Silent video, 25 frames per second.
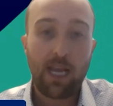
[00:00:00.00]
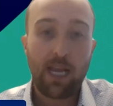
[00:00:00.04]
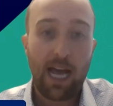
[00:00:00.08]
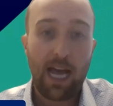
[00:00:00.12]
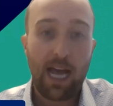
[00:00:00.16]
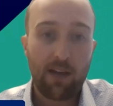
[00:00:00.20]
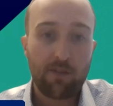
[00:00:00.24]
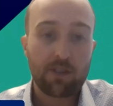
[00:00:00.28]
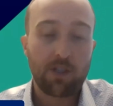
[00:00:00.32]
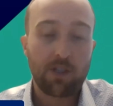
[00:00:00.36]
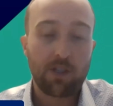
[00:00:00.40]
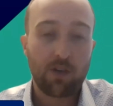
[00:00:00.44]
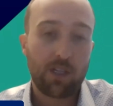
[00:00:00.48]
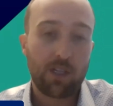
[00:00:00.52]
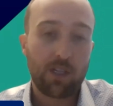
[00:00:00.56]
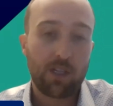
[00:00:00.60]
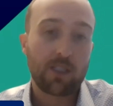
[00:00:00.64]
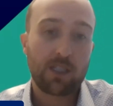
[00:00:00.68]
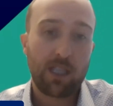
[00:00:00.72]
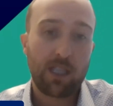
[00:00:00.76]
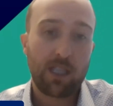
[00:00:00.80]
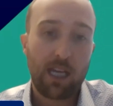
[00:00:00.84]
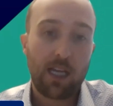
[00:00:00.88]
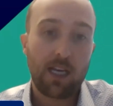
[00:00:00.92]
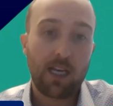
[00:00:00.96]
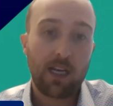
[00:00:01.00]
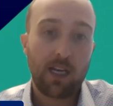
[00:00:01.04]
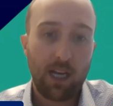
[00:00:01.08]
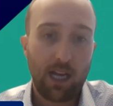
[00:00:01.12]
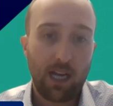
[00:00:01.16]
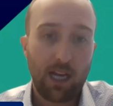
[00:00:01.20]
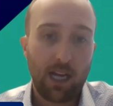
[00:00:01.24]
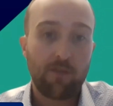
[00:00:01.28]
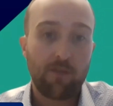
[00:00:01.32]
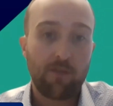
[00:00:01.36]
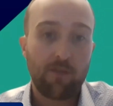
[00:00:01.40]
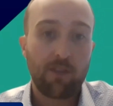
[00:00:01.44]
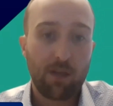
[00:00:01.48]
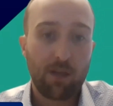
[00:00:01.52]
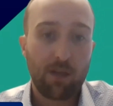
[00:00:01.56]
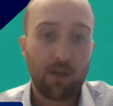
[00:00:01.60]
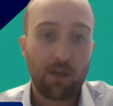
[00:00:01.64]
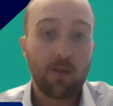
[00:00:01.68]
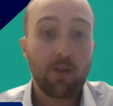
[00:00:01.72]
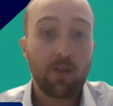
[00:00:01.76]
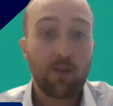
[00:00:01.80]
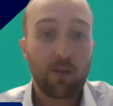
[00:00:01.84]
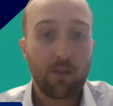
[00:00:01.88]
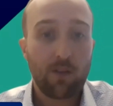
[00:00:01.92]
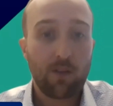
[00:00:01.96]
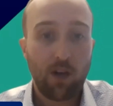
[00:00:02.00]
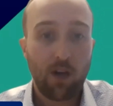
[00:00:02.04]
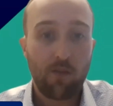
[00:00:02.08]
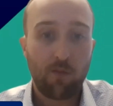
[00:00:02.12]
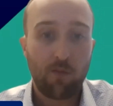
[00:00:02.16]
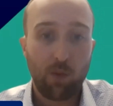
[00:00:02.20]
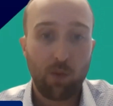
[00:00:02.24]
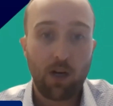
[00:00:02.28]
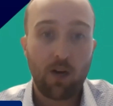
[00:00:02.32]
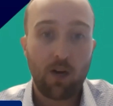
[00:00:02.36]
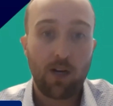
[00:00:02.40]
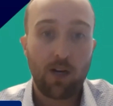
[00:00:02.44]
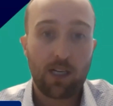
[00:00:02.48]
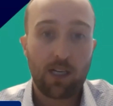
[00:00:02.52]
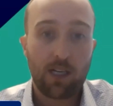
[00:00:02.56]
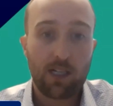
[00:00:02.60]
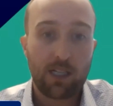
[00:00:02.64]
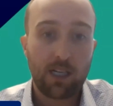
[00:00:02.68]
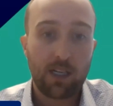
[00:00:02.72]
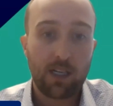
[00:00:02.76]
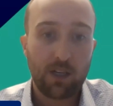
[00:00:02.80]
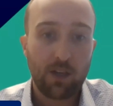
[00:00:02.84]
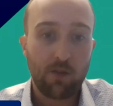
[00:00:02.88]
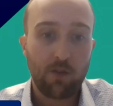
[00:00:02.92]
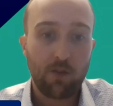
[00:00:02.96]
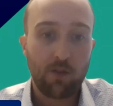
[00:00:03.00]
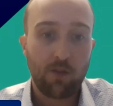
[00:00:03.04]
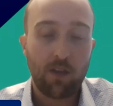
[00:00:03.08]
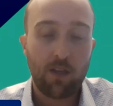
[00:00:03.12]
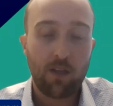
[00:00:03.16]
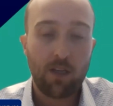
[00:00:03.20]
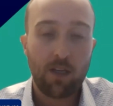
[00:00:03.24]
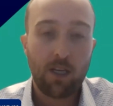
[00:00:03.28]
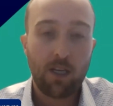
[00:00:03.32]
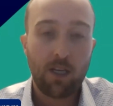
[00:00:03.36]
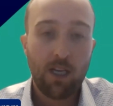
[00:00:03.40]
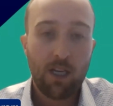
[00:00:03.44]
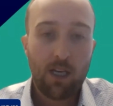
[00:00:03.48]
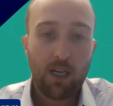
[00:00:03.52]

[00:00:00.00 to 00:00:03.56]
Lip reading: have attorneys that have the software and can use it,